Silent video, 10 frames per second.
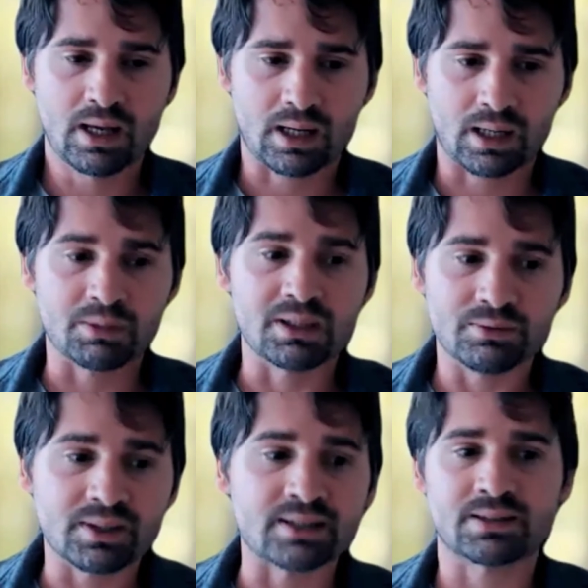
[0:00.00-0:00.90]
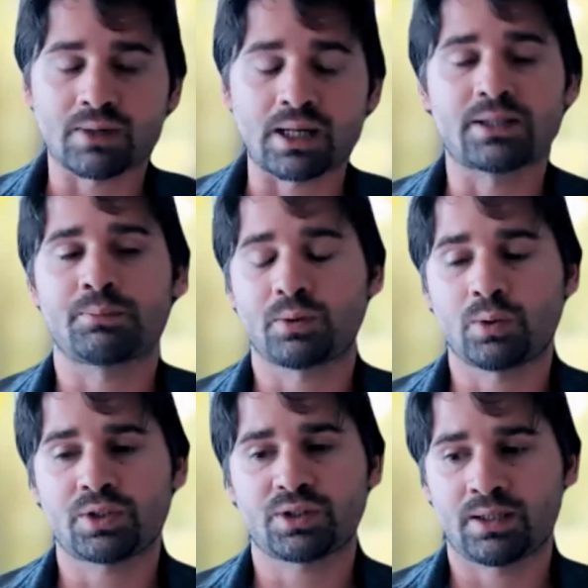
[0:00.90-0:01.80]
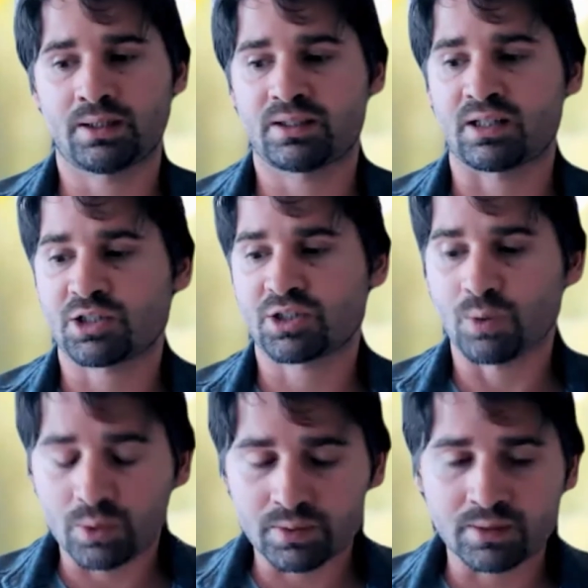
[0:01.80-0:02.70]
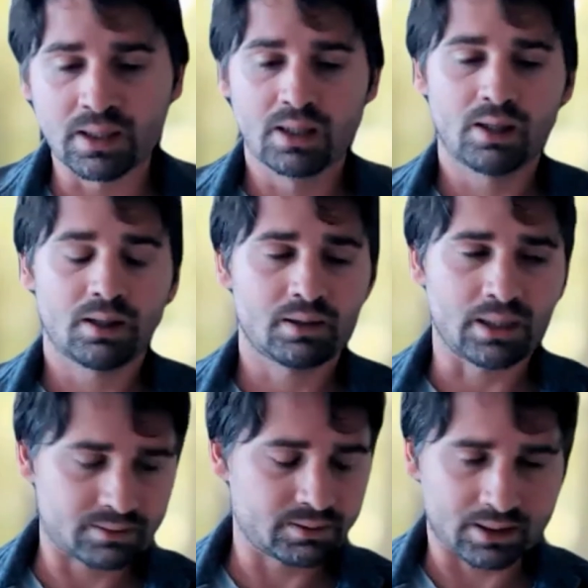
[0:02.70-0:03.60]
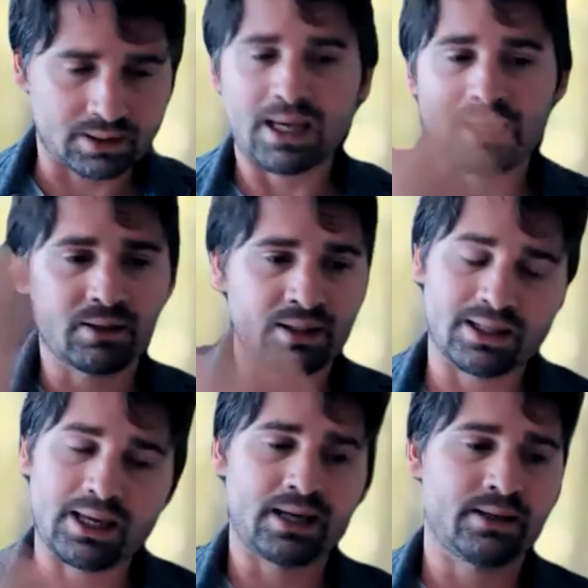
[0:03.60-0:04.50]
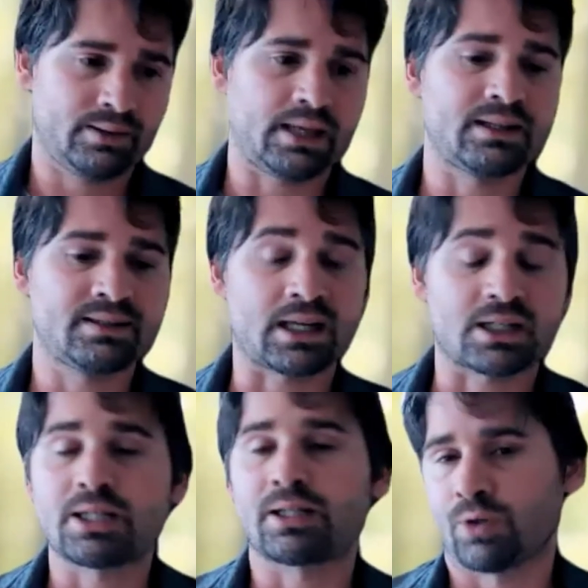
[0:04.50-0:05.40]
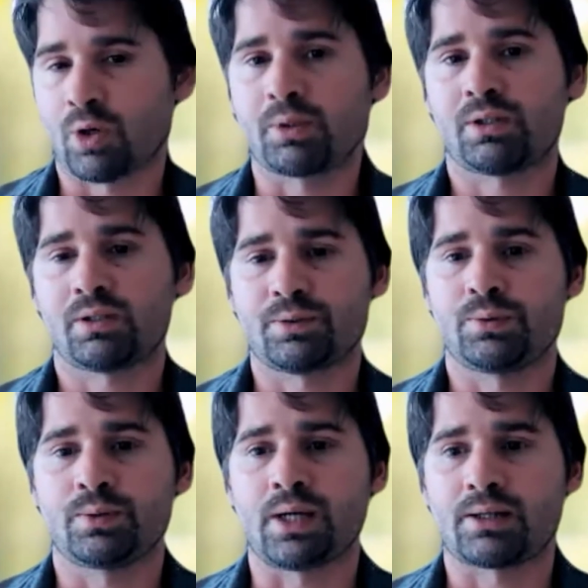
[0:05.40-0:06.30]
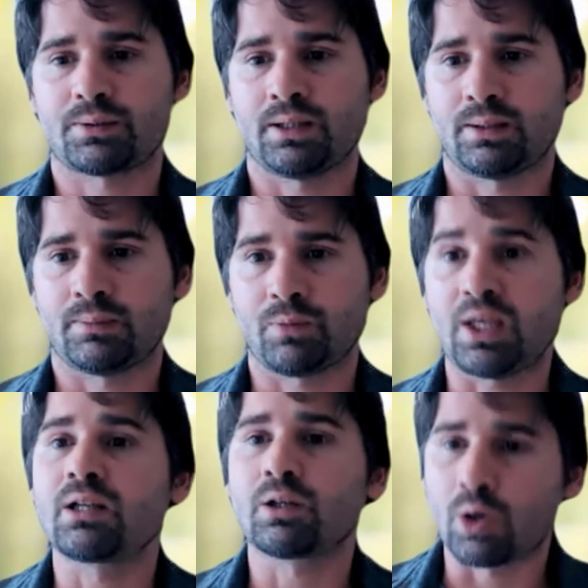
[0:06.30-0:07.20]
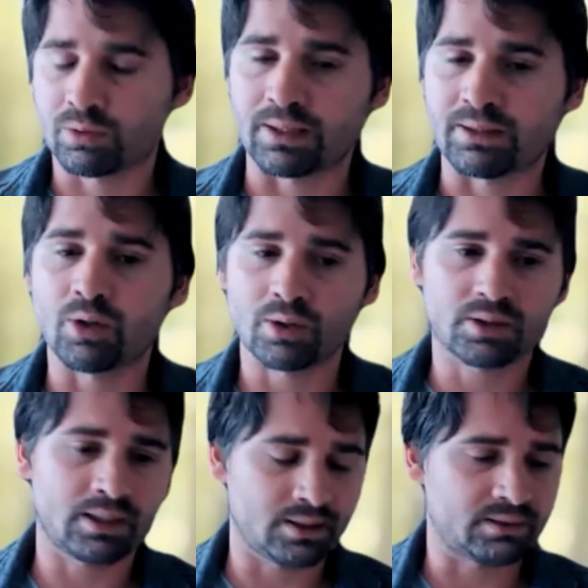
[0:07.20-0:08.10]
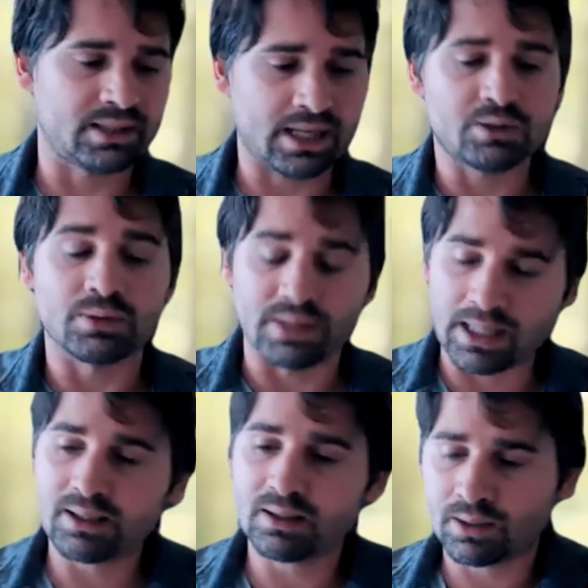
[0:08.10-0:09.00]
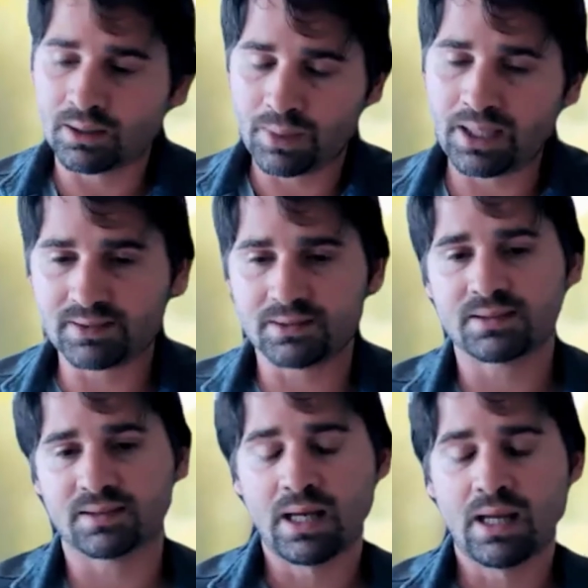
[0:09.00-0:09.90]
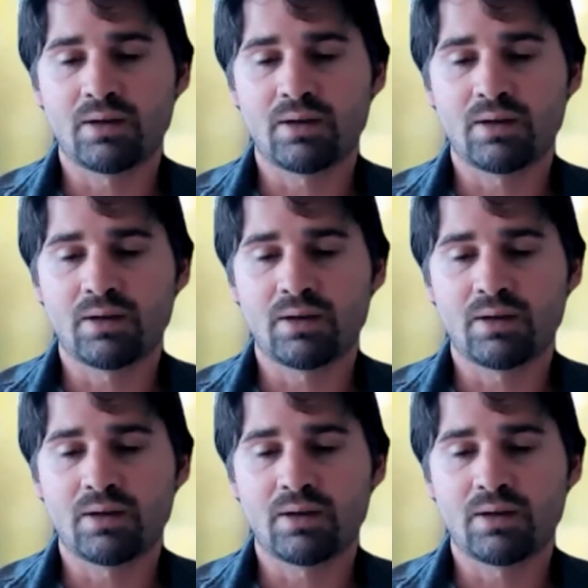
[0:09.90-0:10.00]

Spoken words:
I believe that's the right approach. And it has shown, like, again and again, that it's actually economical to do that in the long run, not in a day-to-day basis.